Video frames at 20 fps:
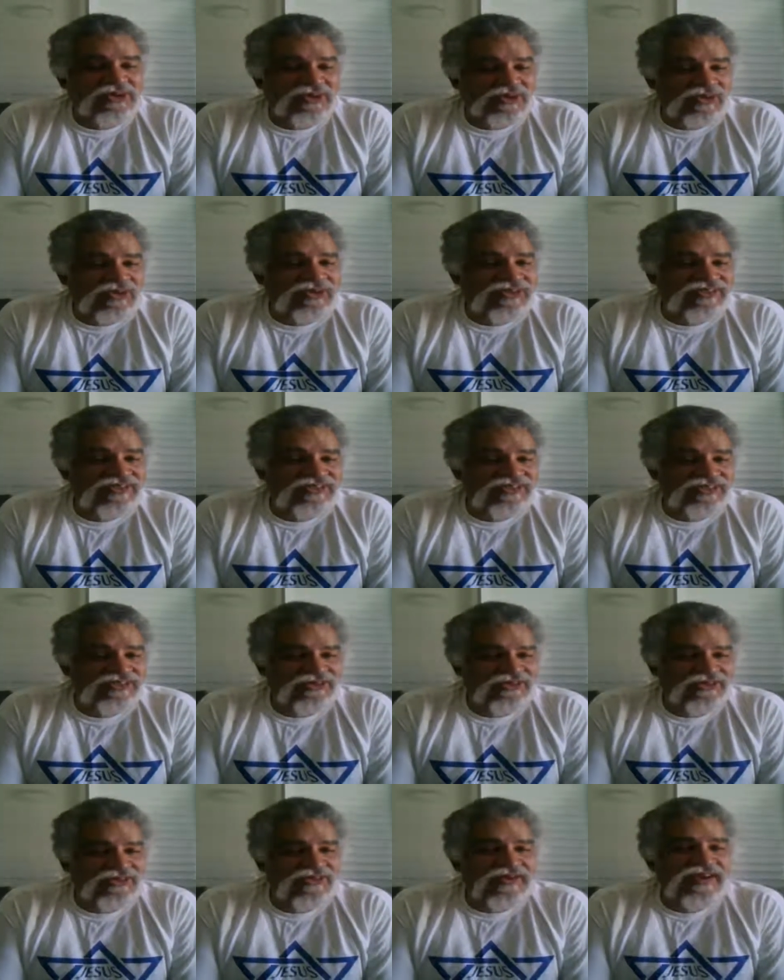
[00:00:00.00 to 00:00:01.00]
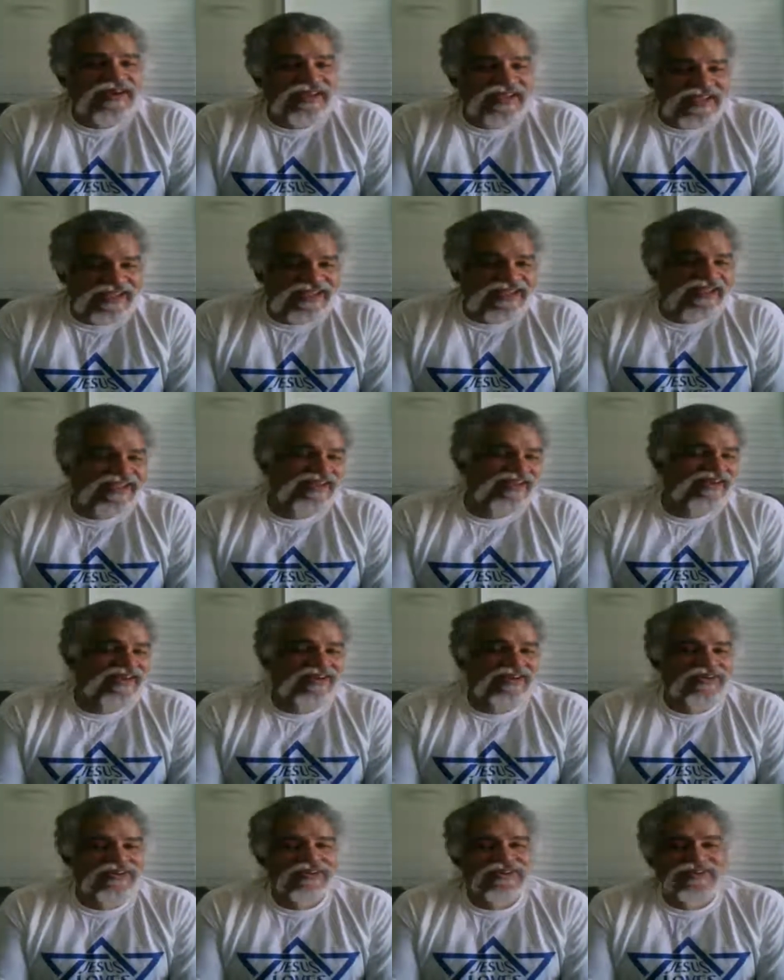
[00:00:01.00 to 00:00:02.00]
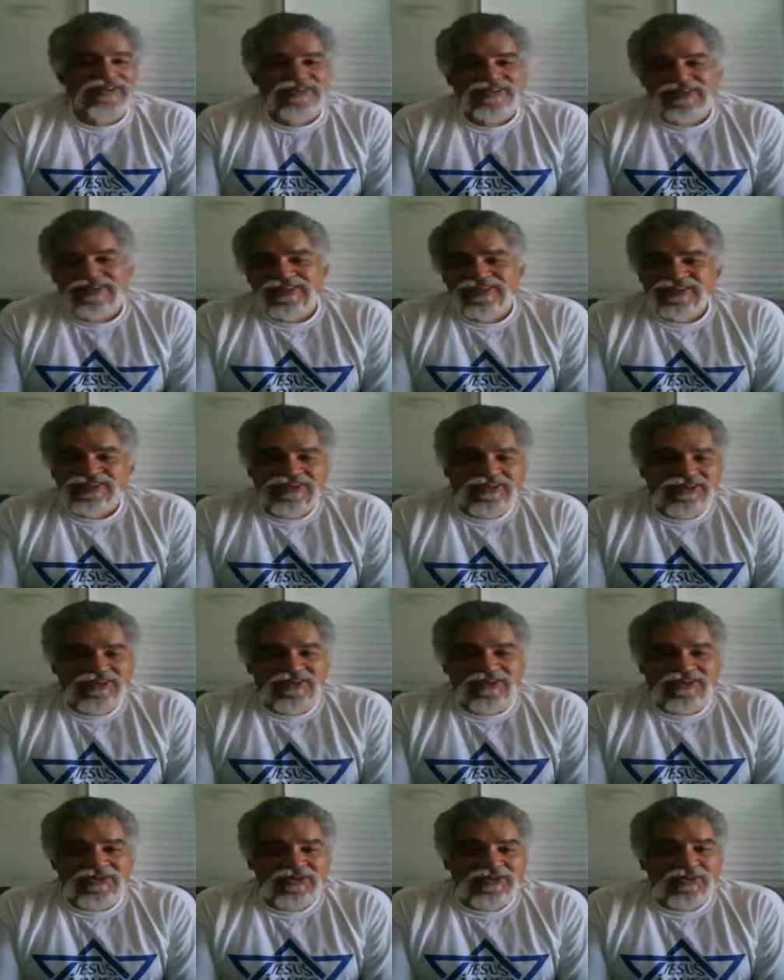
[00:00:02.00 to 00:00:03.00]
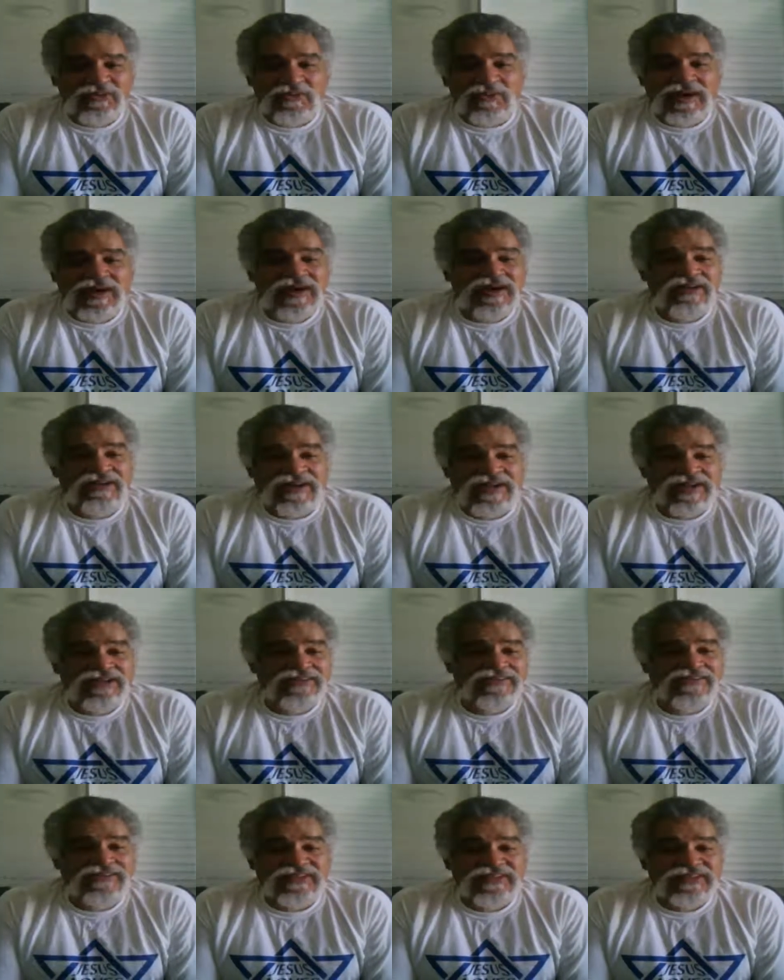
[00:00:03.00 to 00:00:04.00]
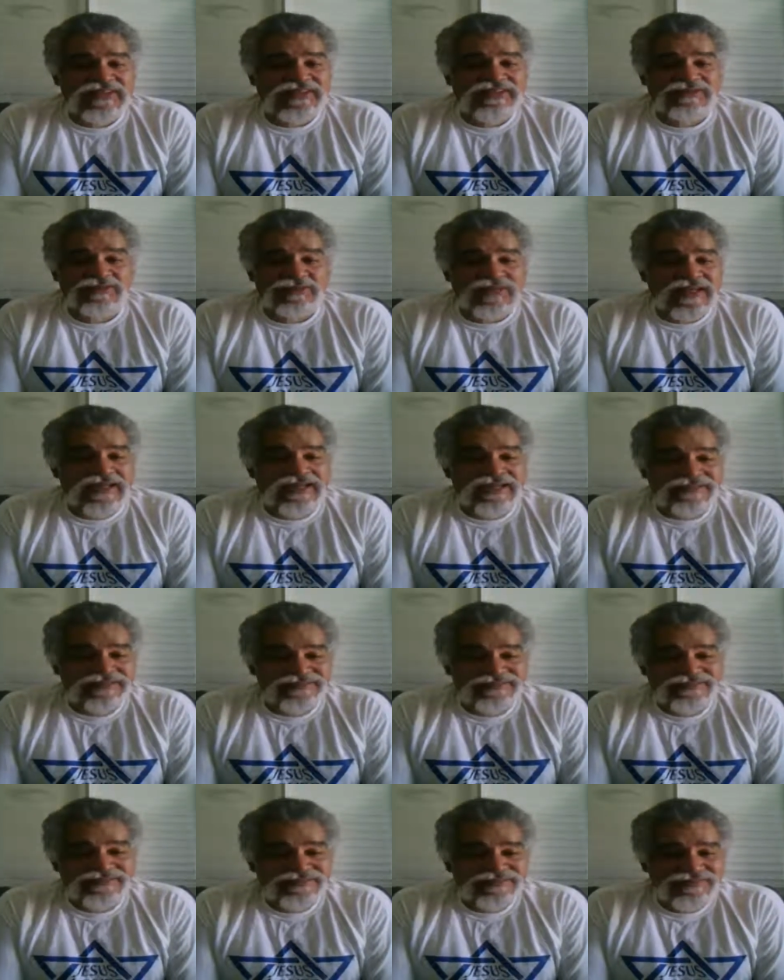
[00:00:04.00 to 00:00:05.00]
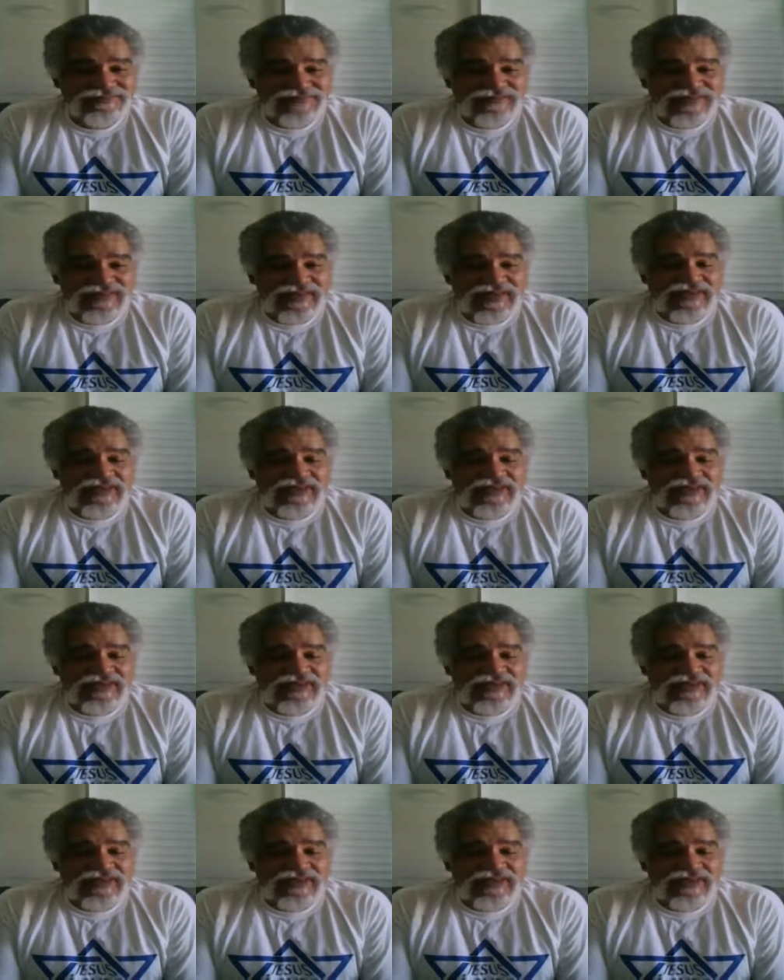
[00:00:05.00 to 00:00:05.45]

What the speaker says: So she's no longer a Jew. Now, oh, wow, now the setting's right.